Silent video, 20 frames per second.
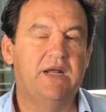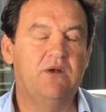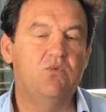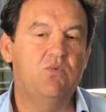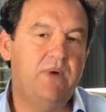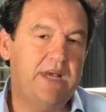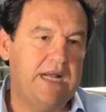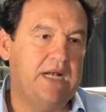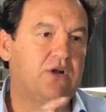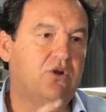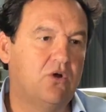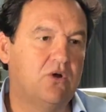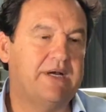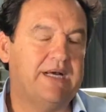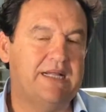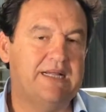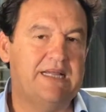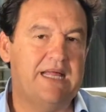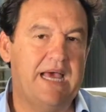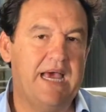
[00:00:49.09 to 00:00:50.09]
And we
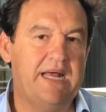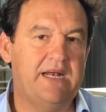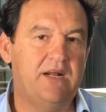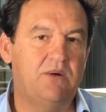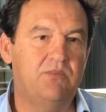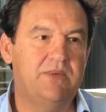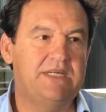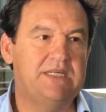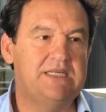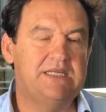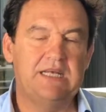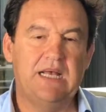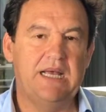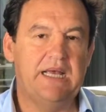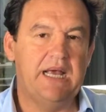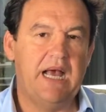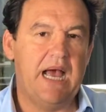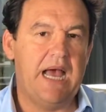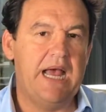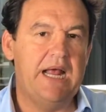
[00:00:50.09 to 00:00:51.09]
look at that and we
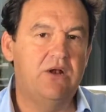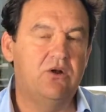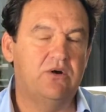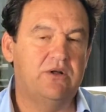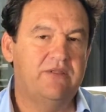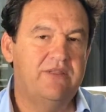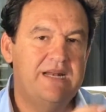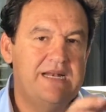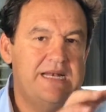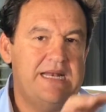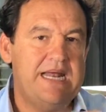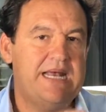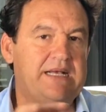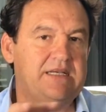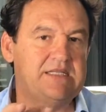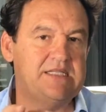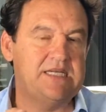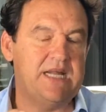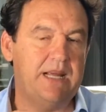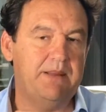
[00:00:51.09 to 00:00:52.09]
say, hey, look, the
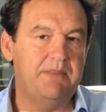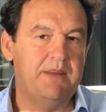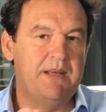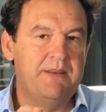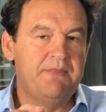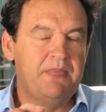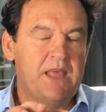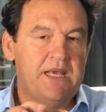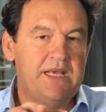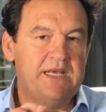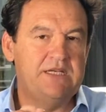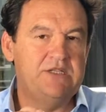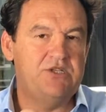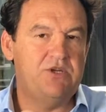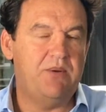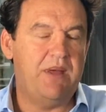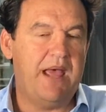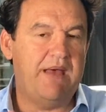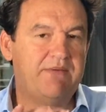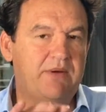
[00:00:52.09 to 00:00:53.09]
next step is
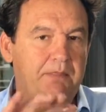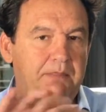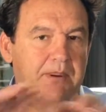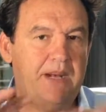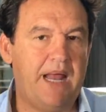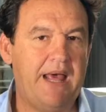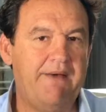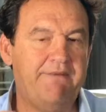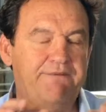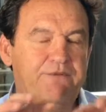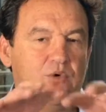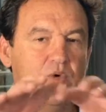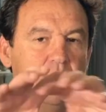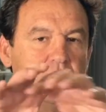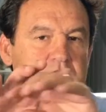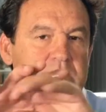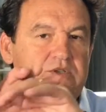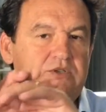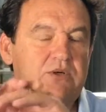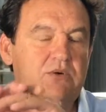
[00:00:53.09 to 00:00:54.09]
you have a
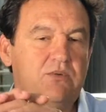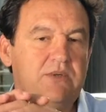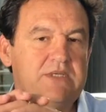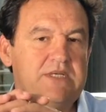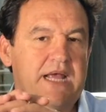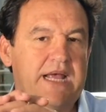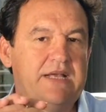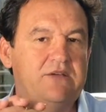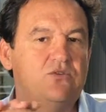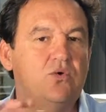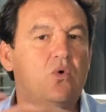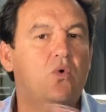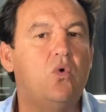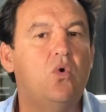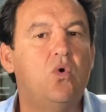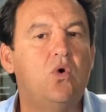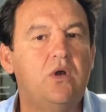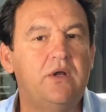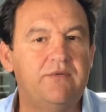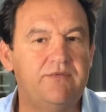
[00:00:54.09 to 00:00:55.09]
platform which has
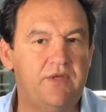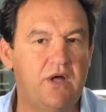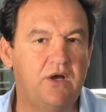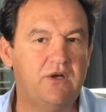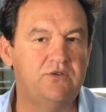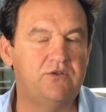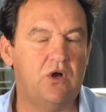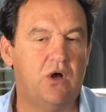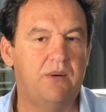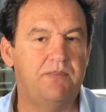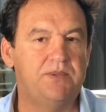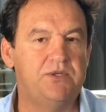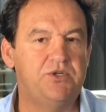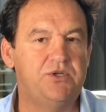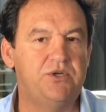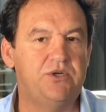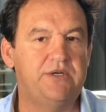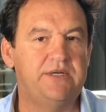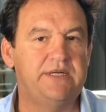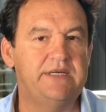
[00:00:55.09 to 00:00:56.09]
all of those
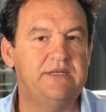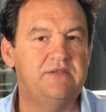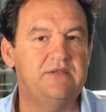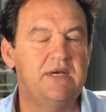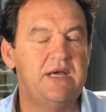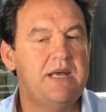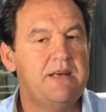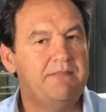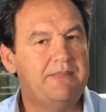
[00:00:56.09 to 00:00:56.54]
opportunities,